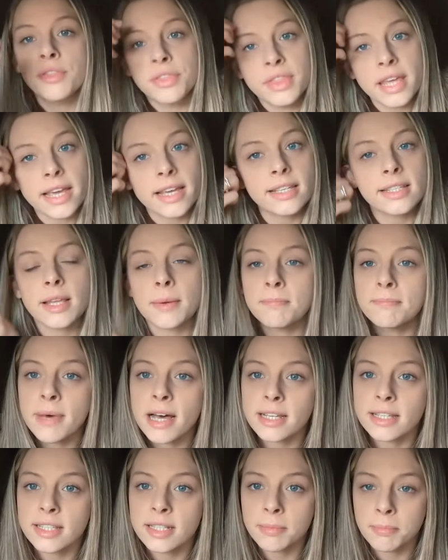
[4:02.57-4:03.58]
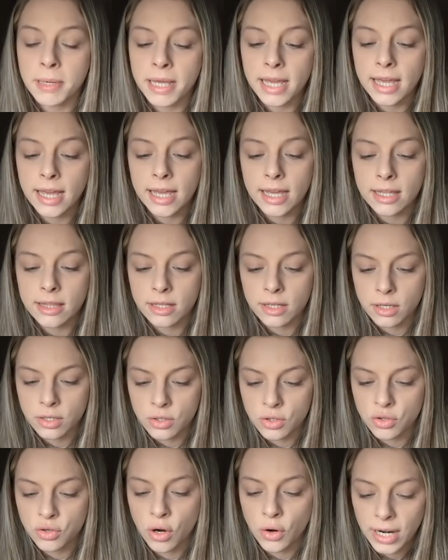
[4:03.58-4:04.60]
This must be the
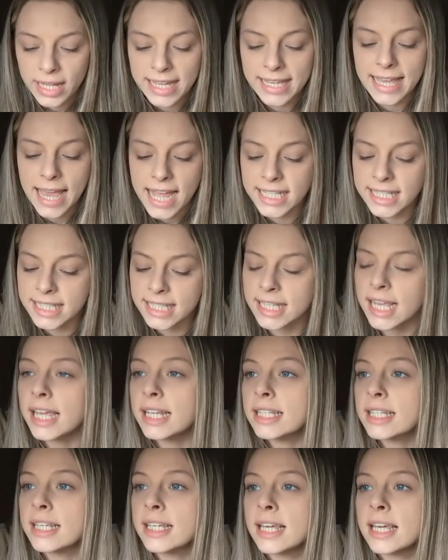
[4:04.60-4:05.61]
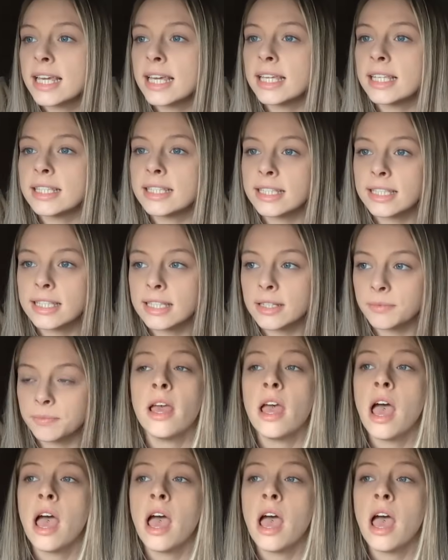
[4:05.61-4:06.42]
controller. Yes, it is.